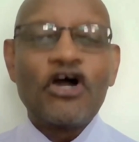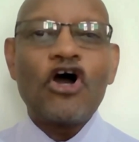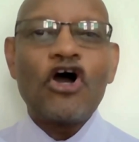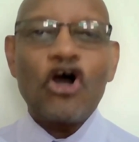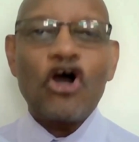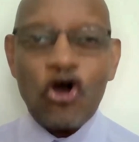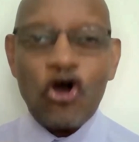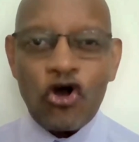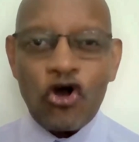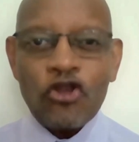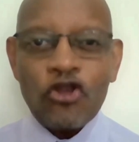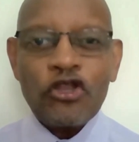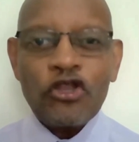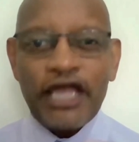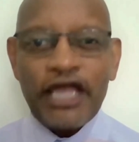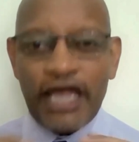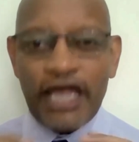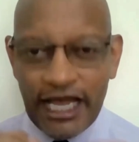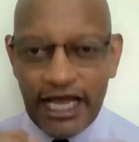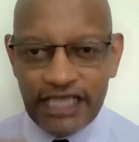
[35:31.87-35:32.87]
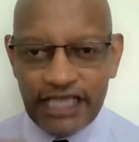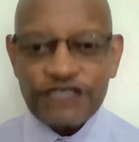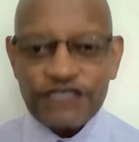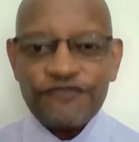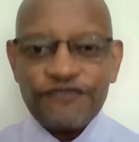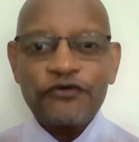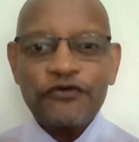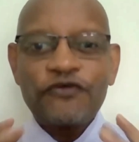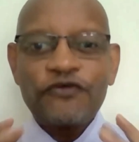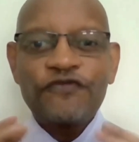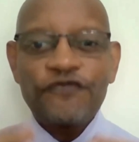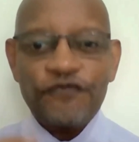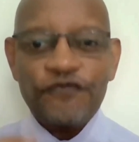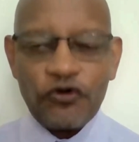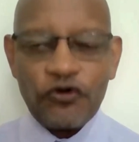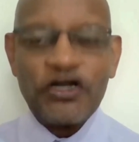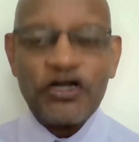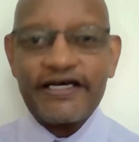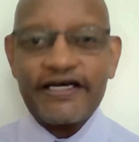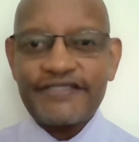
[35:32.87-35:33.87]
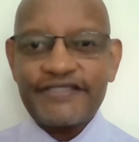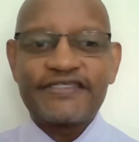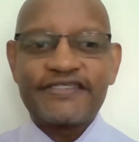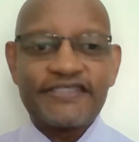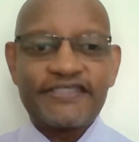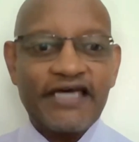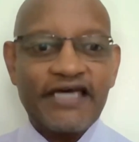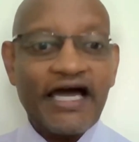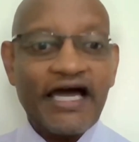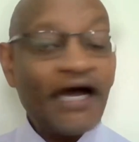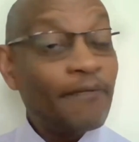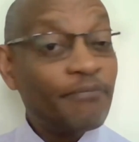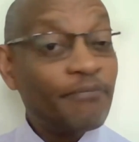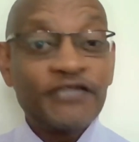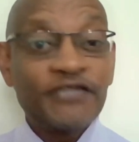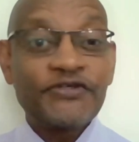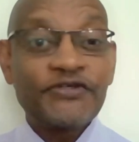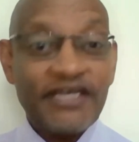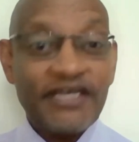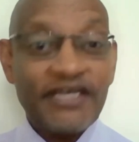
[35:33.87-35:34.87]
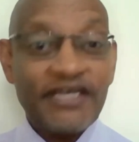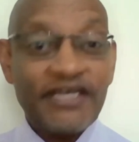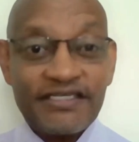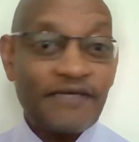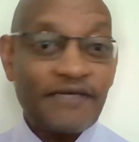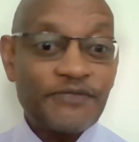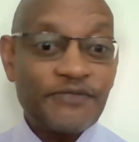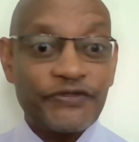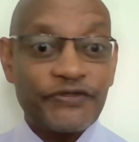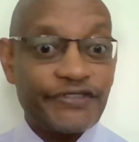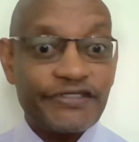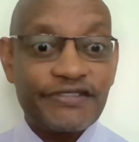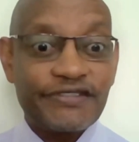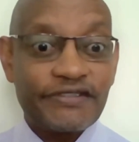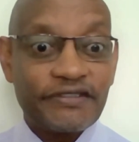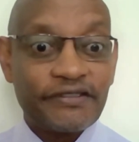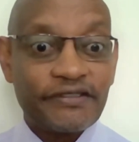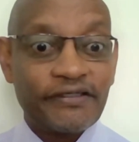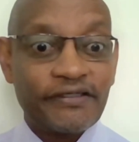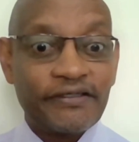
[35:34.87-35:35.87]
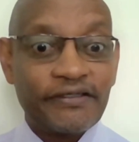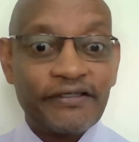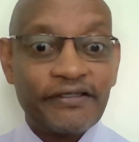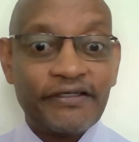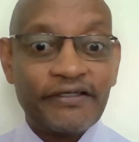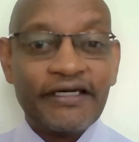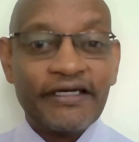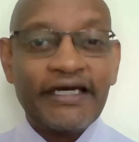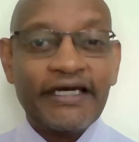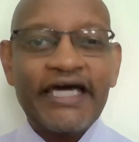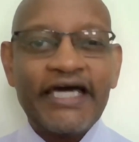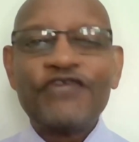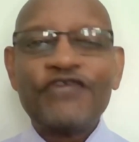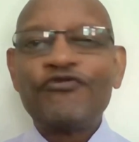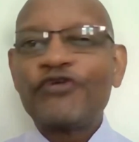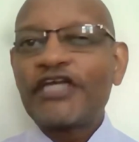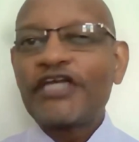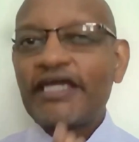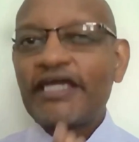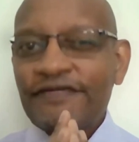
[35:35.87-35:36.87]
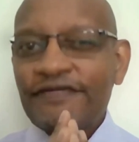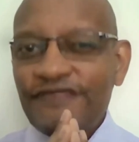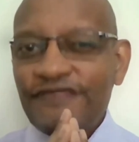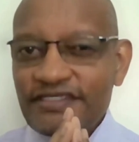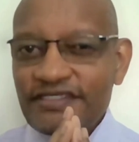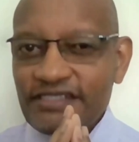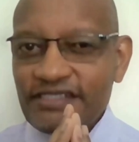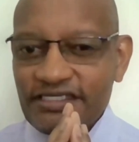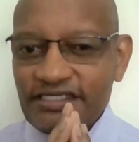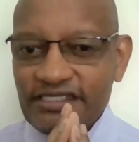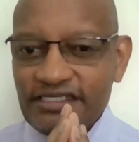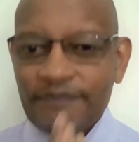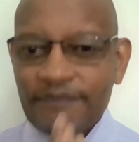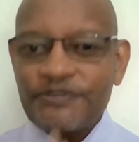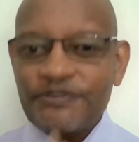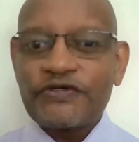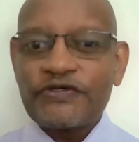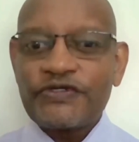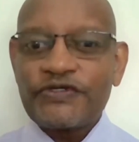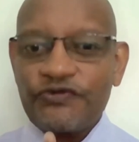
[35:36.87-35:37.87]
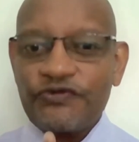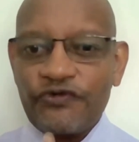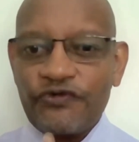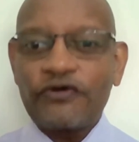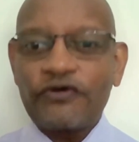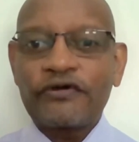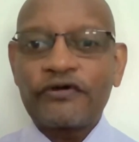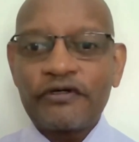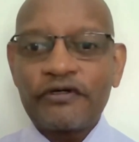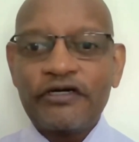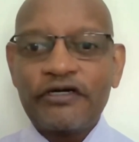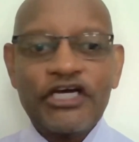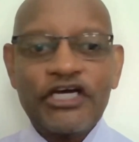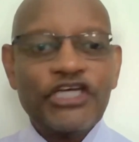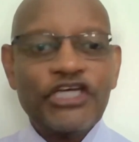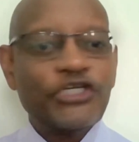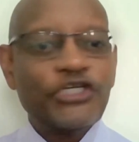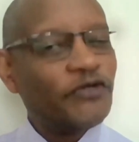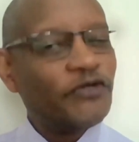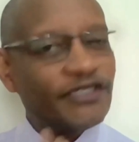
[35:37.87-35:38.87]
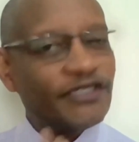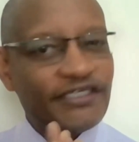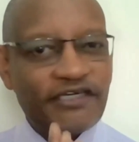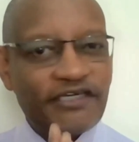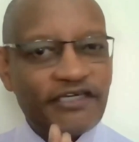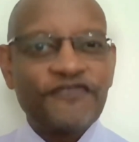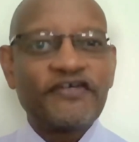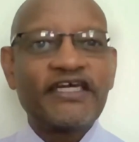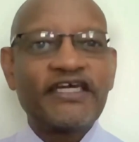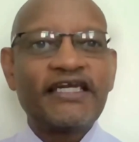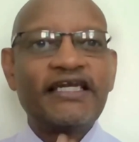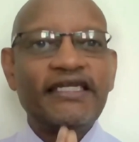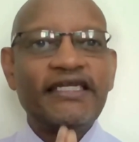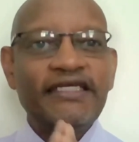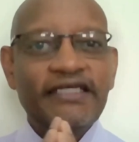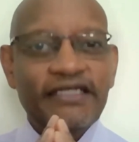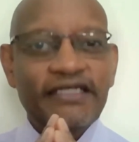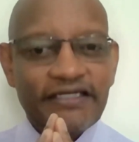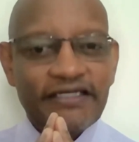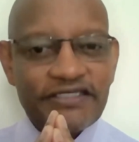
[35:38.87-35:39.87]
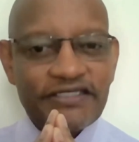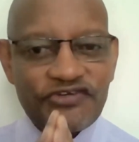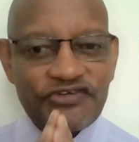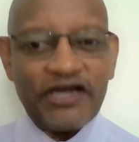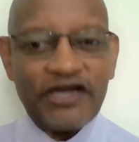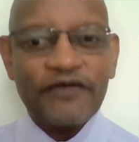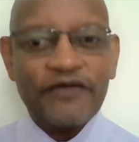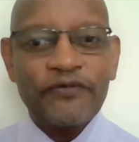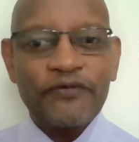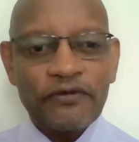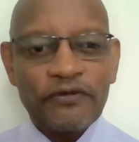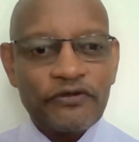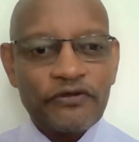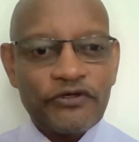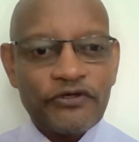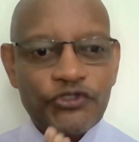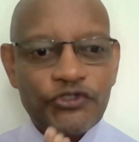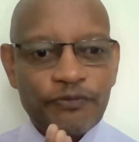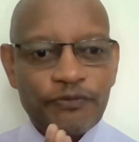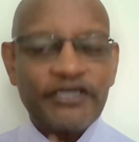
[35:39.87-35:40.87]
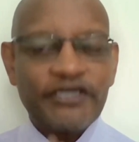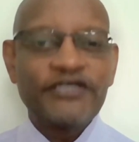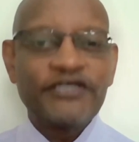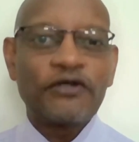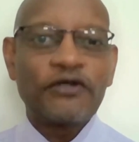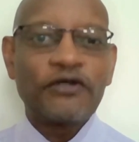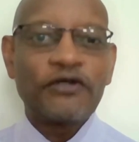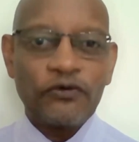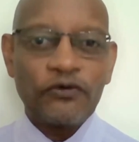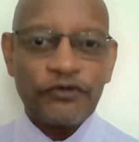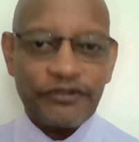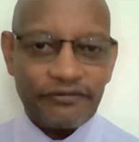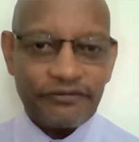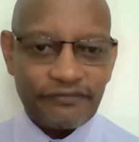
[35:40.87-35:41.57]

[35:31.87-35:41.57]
All cash flow forecasts are built on assumptions. And if you get these assumptions wrong, you will definitely struggle to pay your loan.